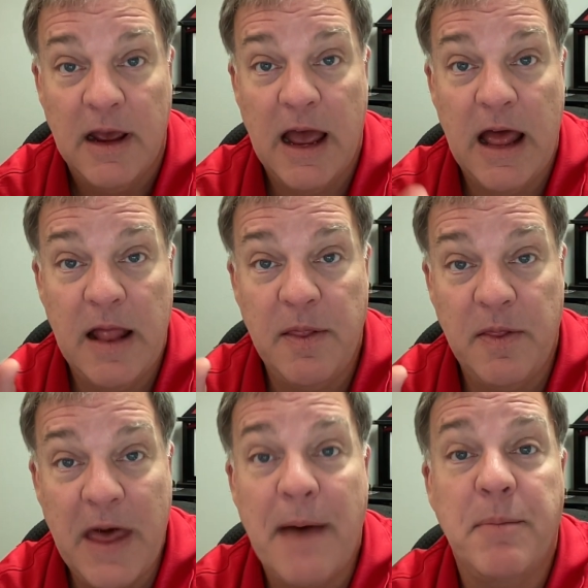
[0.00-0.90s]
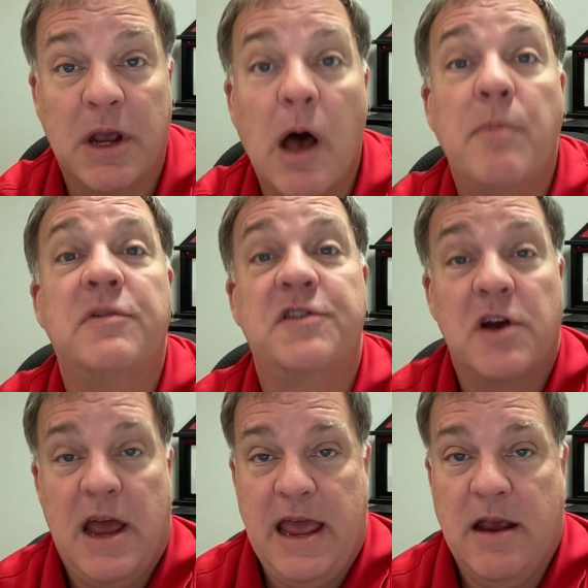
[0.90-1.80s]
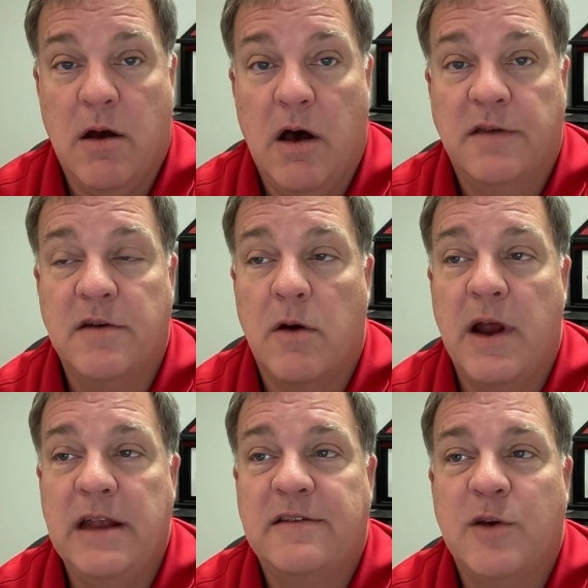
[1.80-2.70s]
and that becomes your ACOS, all right?